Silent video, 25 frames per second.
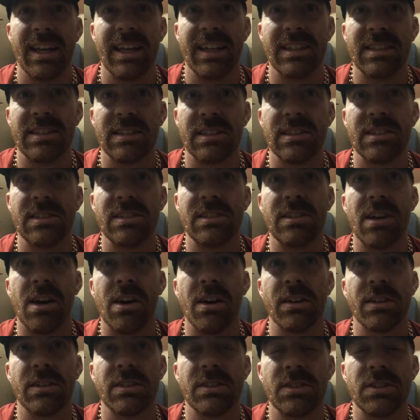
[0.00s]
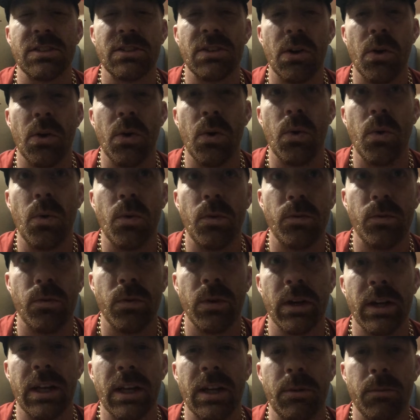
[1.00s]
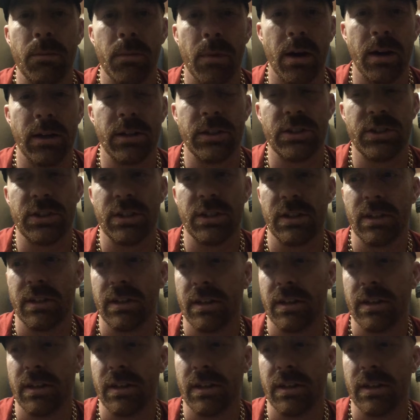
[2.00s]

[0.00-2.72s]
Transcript: It sucks so freaking much,